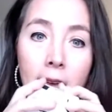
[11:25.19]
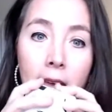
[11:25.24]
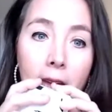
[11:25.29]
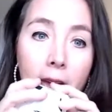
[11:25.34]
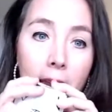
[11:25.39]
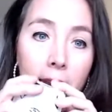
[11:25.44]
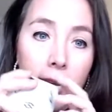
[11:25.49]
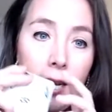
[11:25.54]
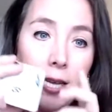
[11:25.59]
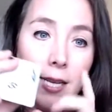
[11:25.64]

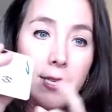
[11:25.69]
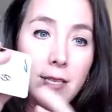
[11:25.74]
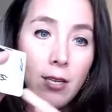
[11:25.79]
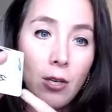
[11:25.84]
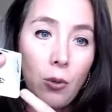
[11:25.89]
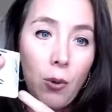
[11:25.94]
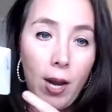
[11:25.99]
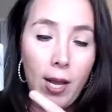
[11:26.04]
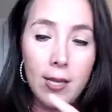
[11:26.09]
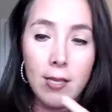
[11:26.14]
and it
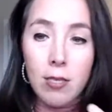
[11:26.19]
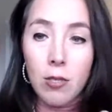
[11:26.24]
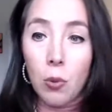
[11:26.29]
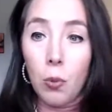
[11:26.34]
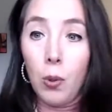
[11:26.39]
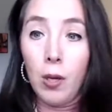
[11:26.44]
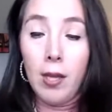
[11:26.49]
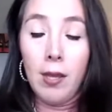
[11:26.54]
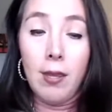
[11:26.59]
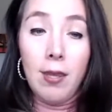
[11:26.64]
integrates
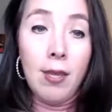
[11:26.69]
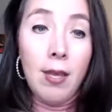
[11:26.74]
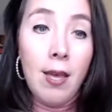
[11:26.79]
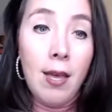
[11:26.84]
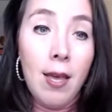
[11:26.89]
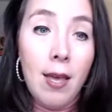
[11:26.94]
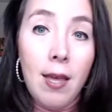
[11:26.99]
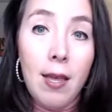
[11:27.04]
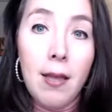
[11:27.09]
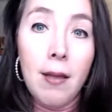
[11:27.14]
with
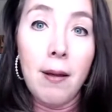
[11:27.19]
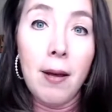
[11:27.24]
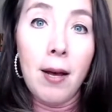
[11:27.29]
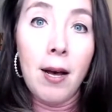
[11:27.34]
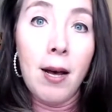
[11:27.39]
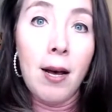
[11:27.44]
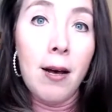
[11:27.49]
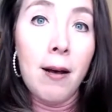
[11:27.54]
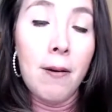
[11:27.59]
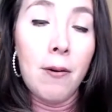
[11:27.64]

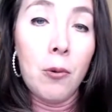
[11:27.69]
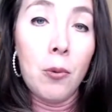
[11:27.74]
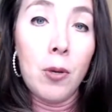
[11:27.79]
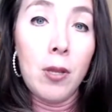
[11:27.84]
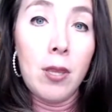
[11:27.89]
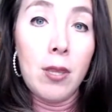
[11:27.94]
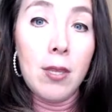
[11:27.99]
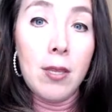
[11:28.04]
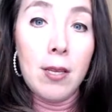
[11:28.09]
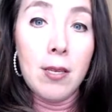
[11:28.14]

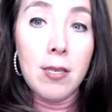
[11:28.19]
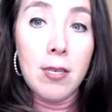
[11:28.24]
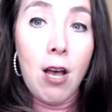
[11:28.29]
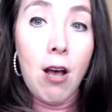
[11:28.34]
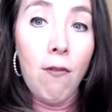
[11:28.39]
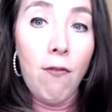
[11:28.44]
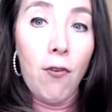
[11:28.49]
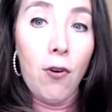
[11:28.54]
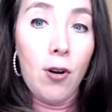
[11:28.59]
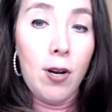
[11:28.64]
a
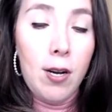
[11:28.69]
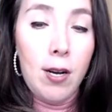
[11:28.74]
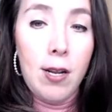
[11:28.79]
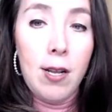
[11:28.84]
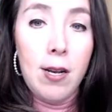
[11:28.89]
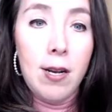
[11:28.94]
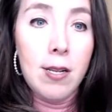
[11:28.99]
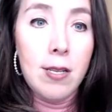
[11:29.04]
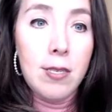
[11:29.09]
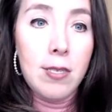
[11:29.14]
software,
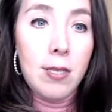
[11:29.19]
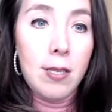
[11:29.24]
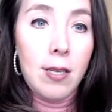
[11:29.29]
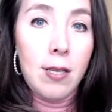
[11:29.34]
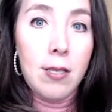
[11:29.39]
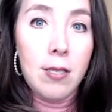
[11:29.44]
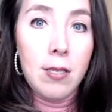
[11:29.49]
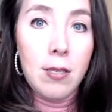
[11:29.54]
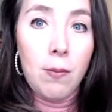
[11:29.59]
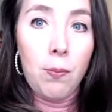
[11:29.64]
and
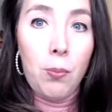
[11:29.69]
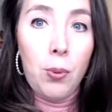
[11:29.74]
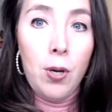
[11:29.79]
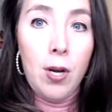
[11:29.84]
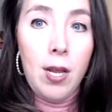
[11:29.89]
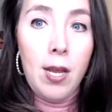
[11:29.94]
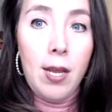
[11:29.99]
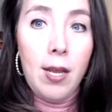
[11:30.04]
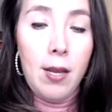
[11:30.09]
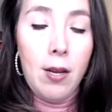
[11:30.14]
it's a
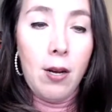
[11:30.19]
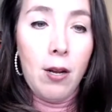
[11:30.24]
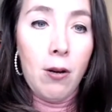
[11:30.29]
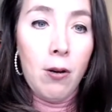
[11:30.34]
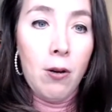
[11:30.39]
pretty